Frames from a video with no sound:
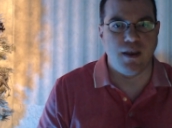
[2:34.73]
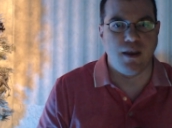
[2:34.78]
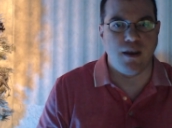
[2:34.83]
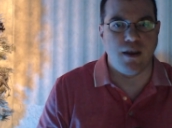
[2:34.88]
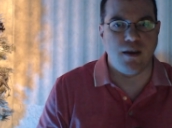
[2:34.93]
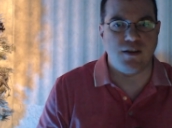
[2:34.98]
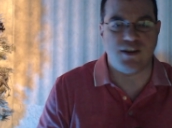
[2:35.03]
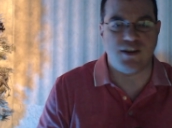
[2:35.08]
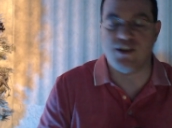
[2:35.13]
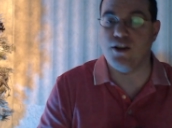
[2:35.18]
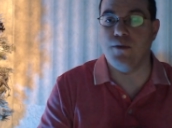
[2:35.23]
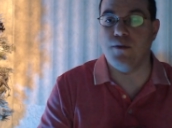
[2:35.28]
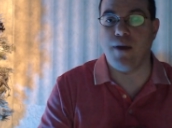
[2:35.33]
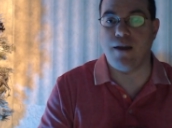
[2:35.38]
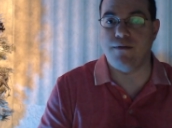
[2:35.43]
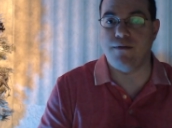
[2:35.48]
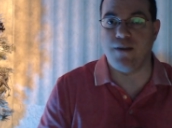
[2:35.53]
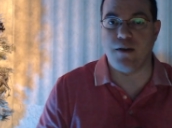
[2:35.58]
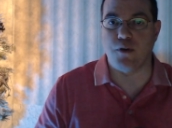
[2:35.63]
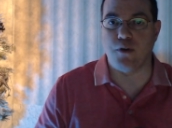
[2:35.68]
Still
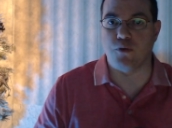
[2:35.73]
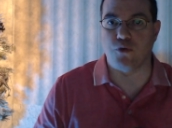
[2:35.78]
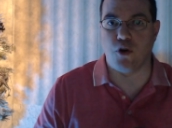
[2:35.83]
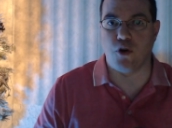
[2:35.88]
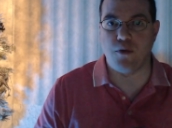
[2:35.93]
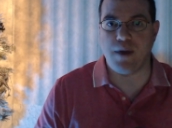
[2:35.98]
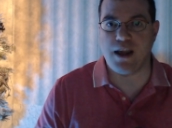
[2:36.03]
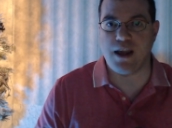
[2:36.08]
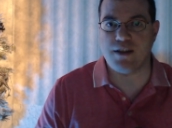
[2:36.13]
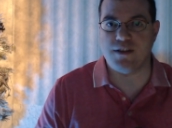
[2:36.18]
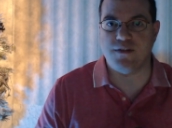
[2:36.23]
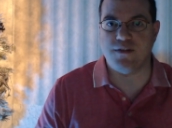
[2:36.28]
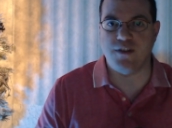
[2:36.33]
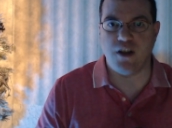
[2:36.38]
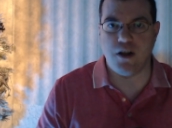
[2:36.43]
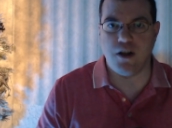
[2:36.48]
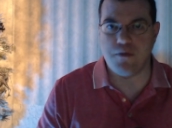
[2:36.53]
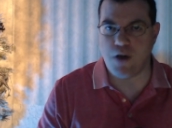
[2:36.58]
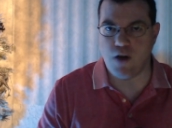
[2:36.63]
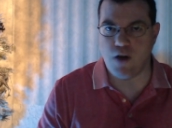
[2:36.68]
my favorite romance
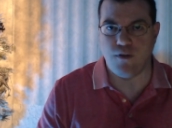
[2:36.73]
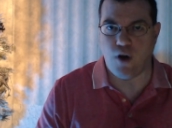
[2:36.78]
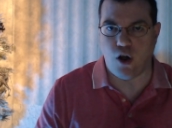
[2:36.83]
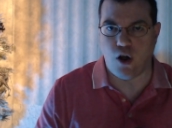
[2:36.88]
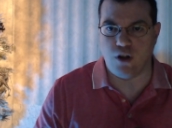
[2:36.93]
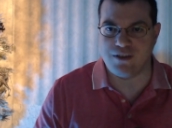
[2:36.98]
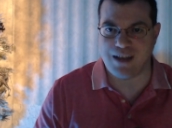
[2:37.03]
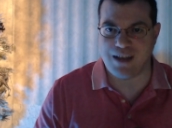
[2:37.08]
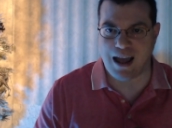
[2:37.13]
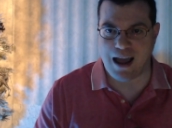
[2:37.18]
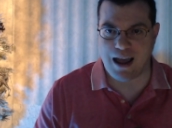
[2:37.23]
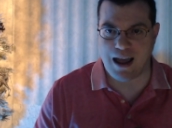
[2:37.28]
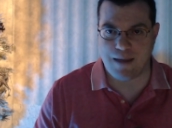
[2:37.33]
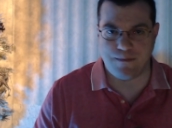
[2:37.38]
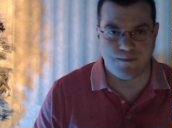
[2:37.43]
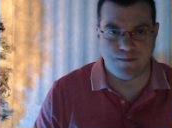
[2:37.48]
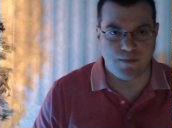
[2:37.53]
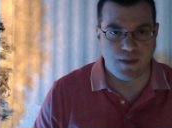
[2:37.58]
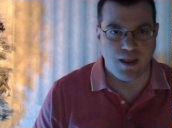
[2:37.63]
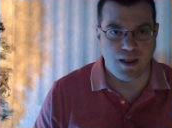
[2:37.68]
film of all time.
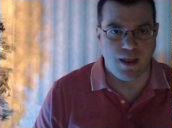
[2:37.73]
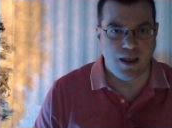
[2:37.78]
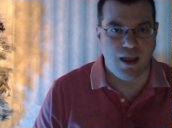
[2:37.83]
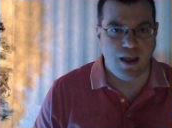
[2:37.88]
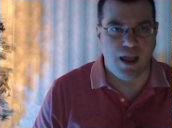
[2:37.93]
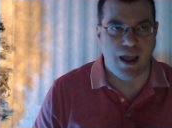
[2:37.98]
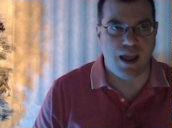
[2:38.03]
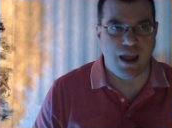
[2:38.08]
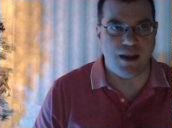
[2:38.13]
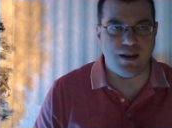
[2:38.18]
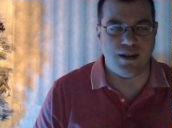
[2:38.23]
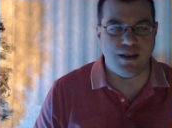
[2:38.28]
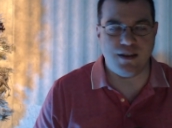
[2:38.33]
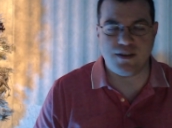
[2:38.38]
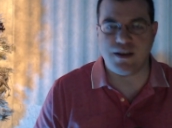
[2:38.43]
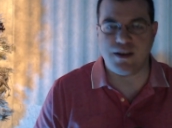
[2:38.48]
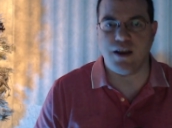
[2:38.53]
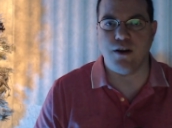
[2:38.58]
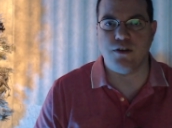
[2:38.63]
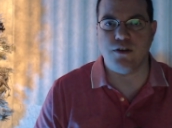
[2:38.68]
And
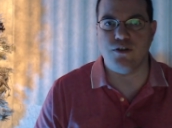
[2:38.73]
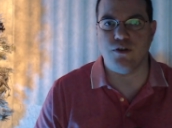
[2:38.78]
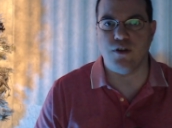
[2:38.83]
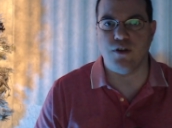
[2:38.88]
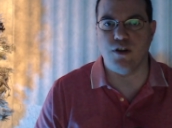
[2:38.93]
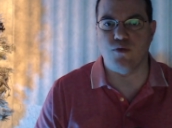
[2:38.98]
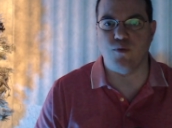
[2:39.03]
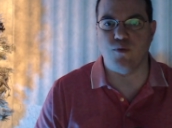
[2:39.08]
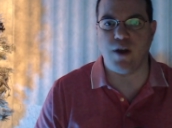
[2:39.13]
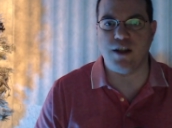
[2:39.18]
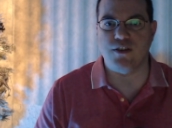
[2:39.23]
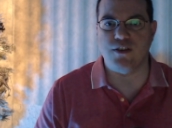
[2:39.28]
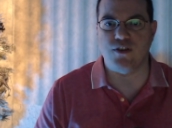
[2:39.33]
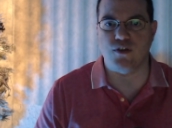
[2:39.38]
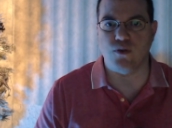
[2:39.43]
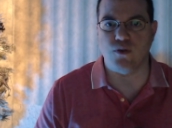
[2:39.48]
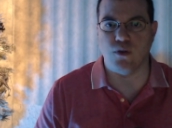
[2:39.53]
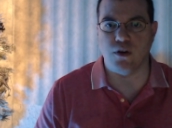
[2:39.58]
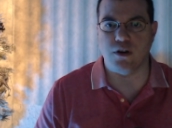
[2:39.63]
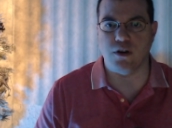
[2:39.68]
his character in Red
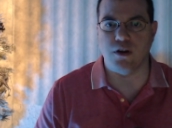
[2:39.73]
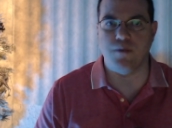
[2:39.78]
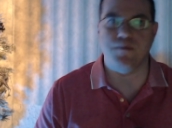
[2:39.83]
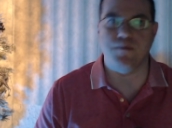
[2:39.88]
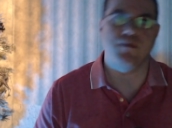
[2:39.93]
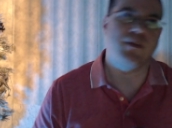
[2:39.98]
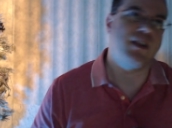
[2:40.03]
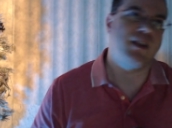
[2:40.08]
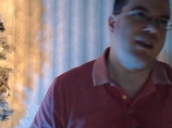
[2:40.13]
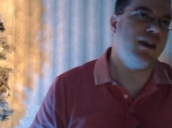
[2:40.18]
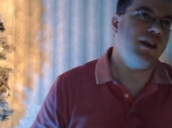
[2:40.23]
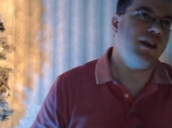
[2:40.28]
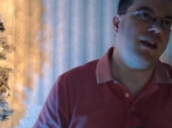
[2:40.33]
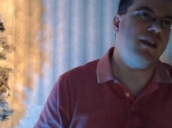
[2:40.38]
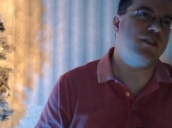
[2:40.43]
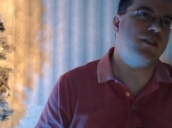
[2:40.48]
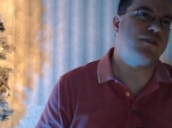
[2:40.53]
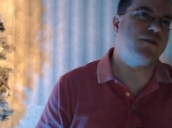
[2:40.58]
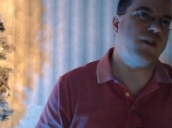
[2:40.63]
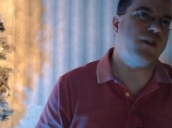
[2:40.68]
Sorghum
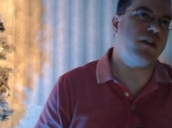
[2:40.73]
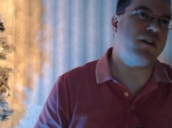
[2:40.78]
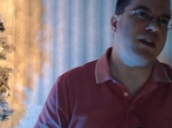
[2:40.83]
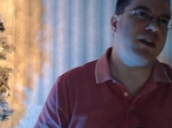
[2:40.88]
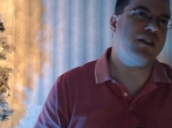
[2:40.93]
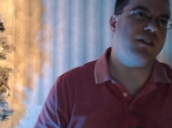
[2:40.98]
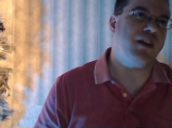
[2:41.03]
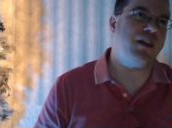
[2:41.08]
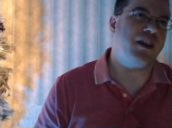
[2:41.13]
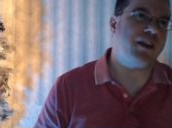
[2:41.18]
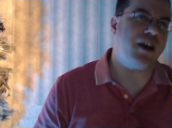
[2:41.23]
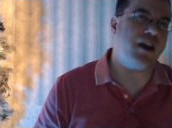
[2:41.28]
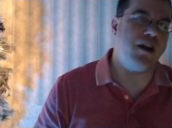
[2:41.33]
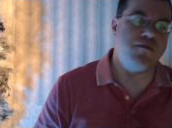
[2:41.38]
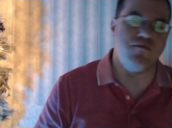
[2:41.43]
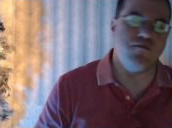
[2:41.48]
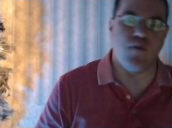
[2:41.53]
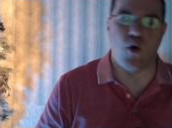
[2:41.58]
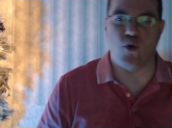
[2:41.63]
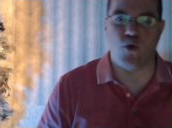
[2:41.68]
is very, like,
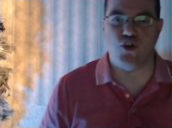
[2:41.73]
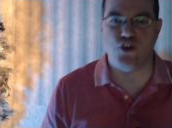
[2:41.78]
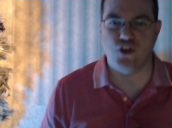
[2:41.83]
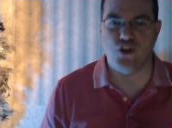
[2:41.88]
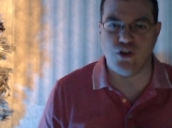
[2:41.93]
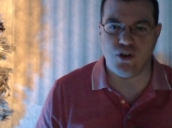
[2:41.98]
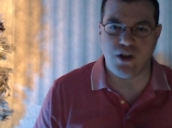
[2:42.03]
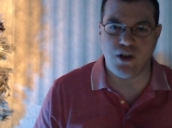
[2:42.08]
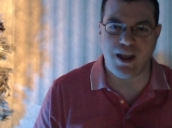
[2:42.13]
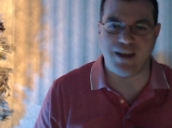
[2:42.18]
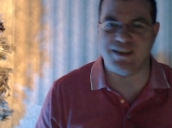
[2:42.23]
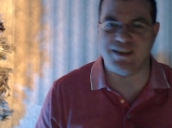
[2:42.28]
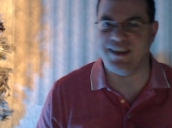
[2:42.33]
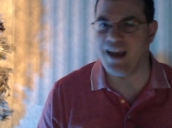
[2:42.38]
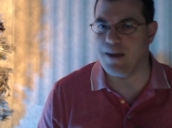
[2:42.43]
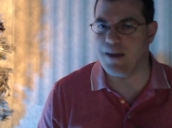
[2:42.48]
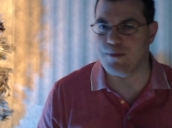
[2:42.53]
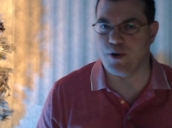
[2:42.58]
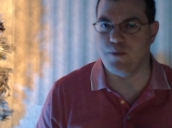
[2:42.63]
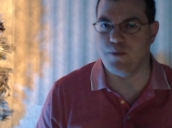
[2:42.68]
emotional and
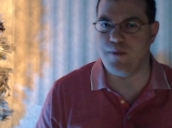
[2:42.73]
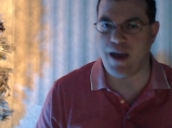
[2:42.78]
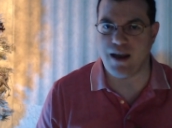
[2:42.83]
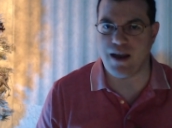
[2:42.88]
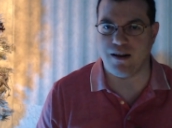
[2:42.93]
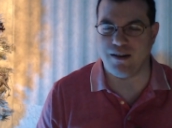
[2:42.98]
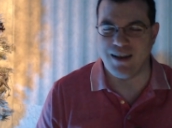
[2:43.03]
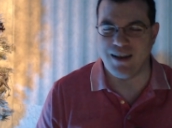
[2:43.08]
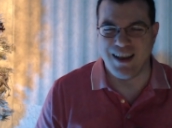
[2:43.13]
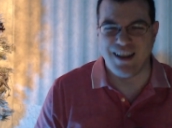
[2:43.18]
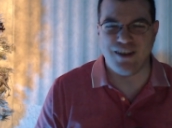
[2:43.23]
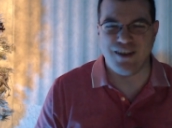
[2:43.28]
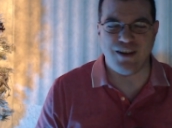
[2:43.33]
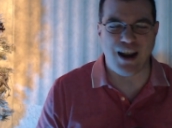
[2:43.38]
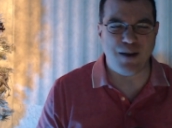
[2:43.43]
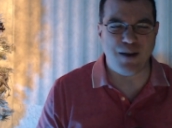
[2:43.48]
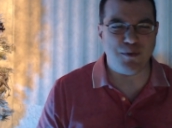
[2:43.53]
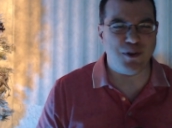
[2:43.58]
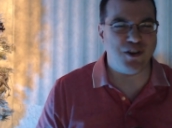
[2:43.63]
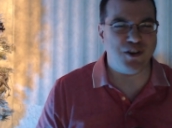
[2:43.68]
temperamental. You're
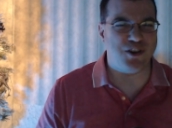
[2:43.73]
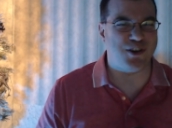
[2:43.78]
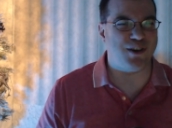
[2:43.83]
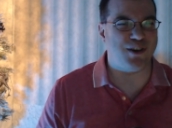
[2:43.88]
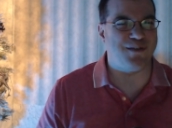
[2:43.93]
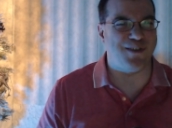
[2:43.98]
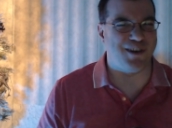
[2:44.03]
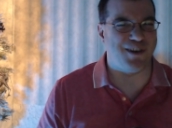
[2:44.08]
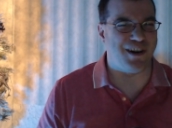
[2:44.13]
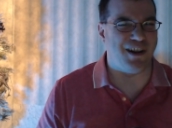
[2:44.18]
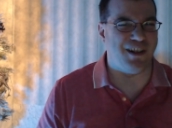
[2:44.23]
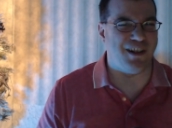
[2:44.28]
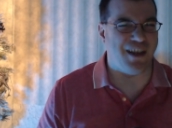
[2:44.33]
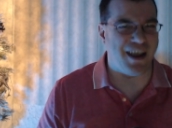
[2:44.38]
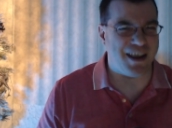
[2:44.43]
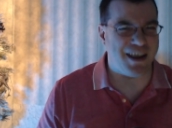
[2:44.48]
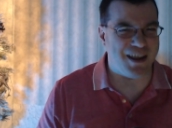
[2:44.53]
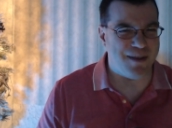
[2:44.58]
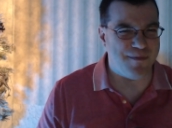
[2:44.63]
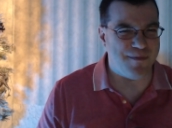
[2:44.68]
not really sure if you're going to
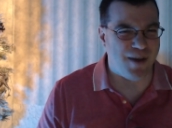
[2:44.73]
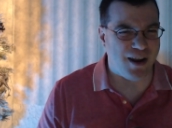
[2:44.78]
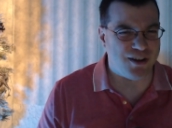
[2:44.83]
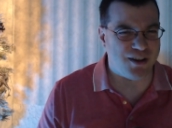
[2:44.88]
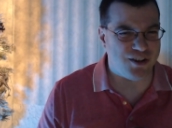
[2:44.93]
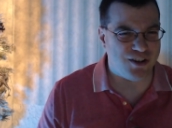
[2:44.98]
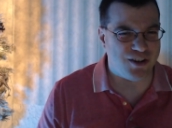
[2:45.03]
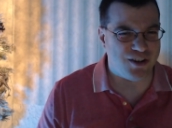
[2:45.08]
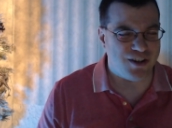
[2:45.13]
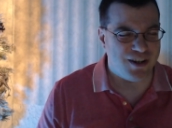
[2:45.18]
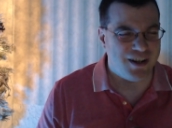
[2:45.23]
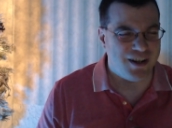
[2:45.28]
like it much.